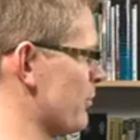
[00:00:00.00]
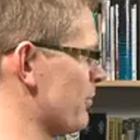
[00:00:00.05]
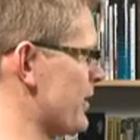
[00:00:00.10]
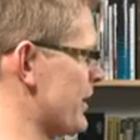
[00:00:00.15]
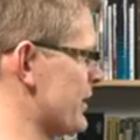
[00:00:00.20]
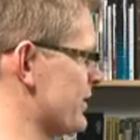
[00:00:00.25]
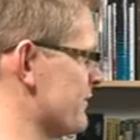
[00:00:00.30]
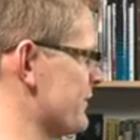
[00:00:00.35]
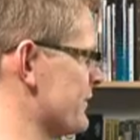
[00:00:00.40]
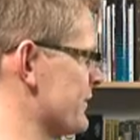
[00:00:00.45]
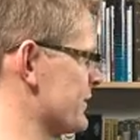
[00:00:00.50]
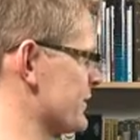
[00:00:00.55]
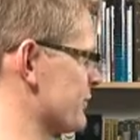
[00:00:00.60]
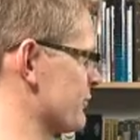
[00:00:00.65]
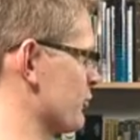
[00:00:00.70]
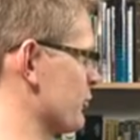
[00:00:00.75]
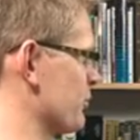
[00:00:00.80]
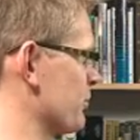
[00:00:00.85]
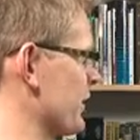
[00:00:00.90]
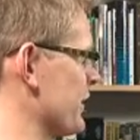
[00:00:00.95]
benefiting
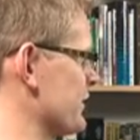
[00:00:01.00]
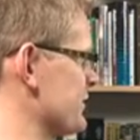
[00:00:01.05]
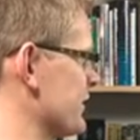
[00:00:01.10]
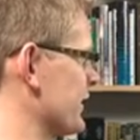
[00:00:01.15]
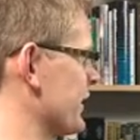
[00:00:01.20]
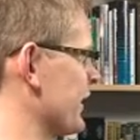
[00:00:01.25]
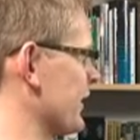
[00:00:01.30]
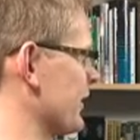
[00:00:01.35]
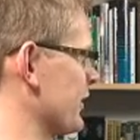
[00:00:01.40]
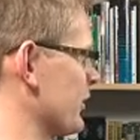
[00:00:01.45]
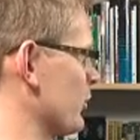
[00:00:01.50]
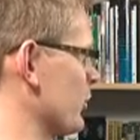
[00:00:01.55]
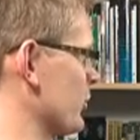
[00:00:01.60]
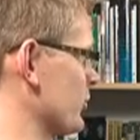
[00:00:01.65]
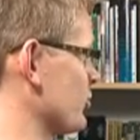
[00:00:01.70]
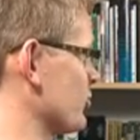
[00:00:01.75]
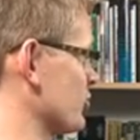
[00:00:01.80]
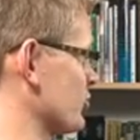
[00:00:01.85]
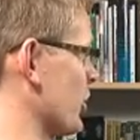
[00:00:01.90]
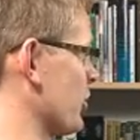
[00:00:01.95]
from being together was
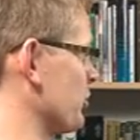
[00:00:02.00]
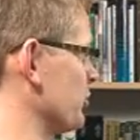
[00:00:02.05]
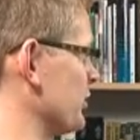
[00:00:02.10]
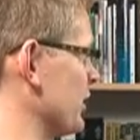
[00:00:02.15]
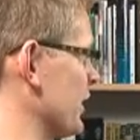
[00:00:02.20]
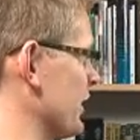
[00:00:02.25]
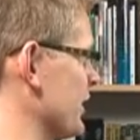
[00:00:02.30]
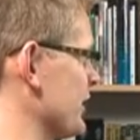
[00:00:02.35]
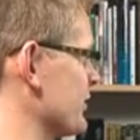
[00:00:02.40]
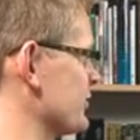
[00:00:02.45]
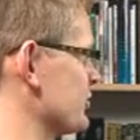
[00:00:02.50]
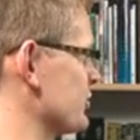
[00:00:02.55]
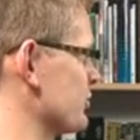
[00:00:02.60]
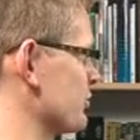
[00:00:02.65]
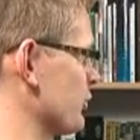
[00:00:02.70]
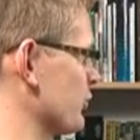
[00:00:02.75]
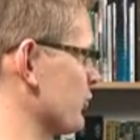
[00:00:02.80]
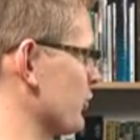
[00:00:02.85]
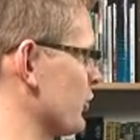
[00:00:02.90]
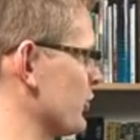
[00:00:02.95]
Stoneleigh, as you've
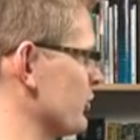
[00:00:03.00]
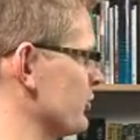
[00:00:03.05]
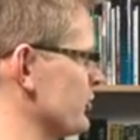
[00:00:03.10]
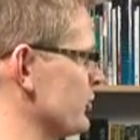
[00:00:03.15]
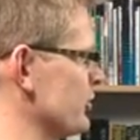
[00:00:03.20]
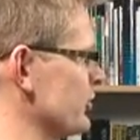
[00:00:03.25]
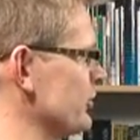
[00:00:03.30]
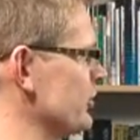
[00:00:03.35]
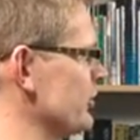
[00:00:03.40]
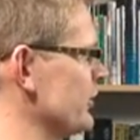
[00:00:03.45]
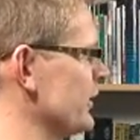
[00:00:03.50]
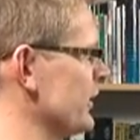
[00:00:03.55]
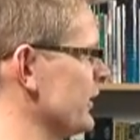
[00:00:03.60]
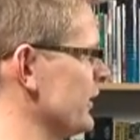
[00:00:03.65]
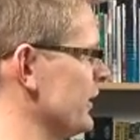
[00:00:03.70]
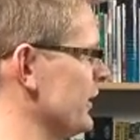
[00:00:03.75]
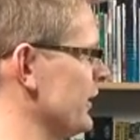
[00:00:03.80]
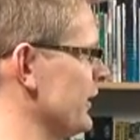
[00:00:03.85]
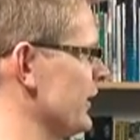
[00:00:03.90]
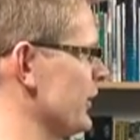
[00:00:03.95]
referred to. It
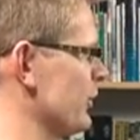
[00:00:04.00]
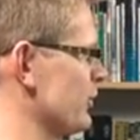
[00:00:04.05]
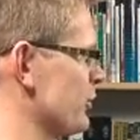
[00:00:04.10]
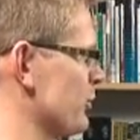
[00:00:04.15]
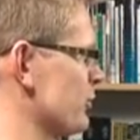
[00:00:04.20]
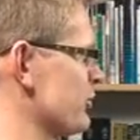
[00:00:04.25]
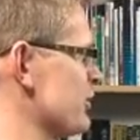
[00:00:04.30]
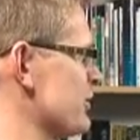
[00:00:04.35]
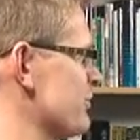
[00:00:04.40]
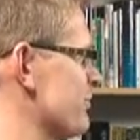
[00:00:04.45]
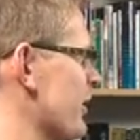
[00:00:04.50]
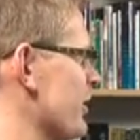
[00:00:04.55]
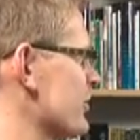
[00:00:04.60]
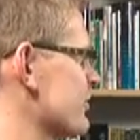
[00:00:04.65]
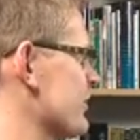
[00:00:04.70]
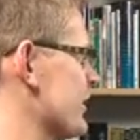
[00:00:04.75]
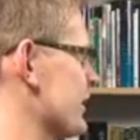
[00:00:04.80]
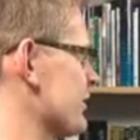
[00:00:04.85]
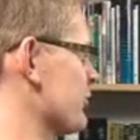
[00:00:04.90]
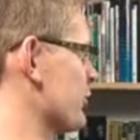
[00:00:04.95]
was obviously
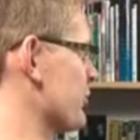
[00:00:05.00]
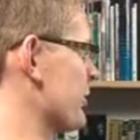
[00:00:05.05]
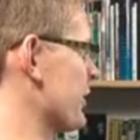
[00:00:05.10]
puzzling for